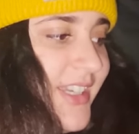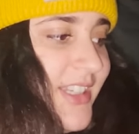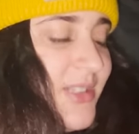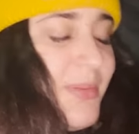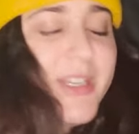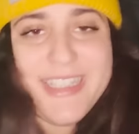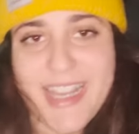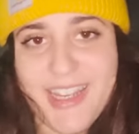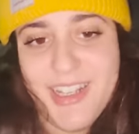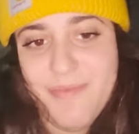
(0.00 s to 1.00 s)
it's been a
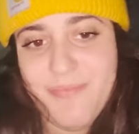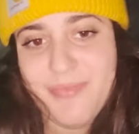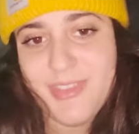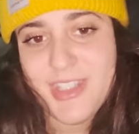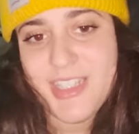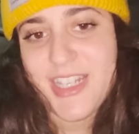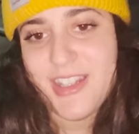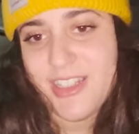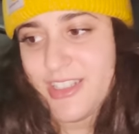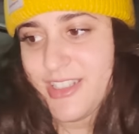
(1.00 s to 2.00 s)
day, to say
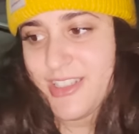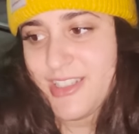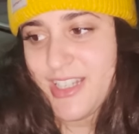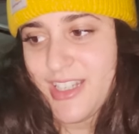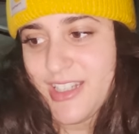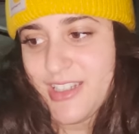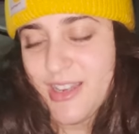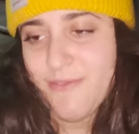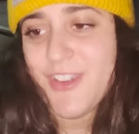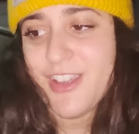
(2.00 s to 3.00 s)
the least. And
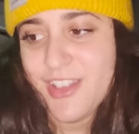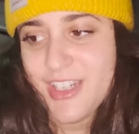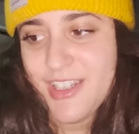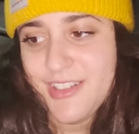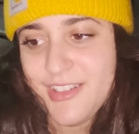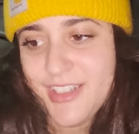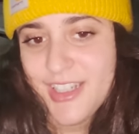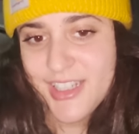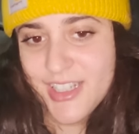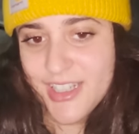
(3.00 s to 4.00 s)
I'm feeling it.
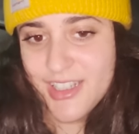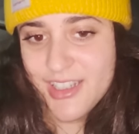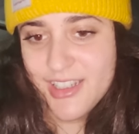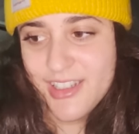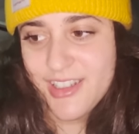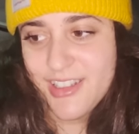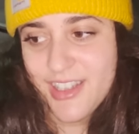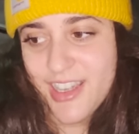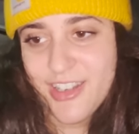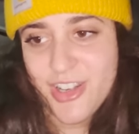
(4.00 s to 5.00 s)

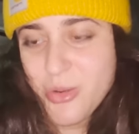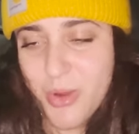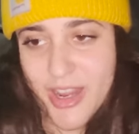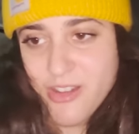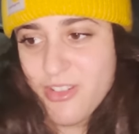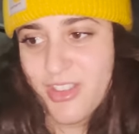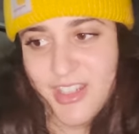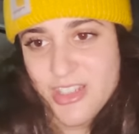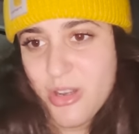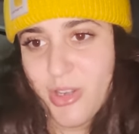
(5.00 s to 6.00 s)
I don't know why
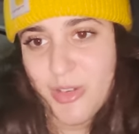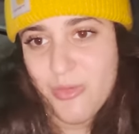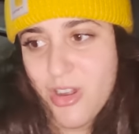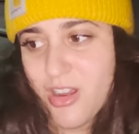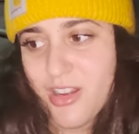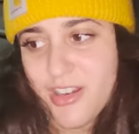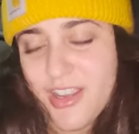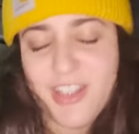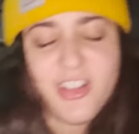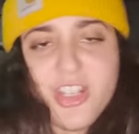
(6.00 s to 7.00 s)
everything's going wrong.
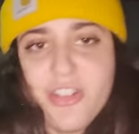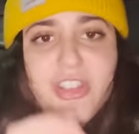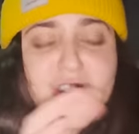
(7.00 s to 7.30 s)
Like, literally,